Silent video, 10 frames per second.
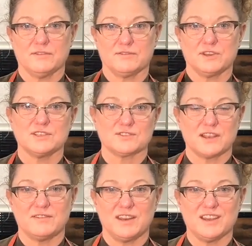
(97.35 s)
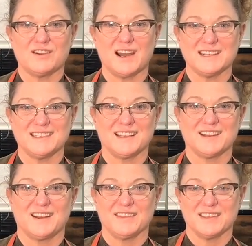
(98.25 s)
freeze dry video I did
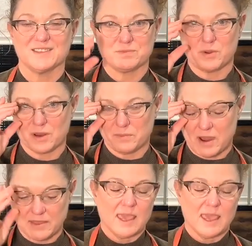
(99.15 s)
on this pork broth,